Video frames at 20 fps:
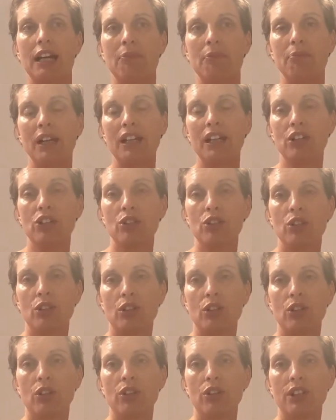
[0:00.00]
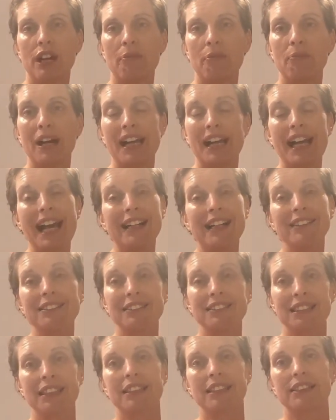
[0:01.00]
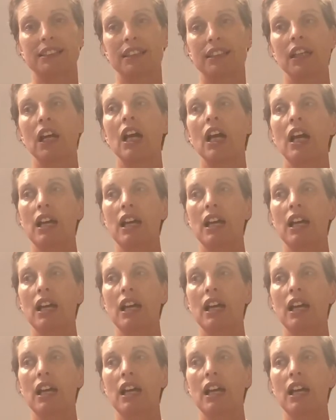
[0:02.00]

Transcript: and make sure that my eldest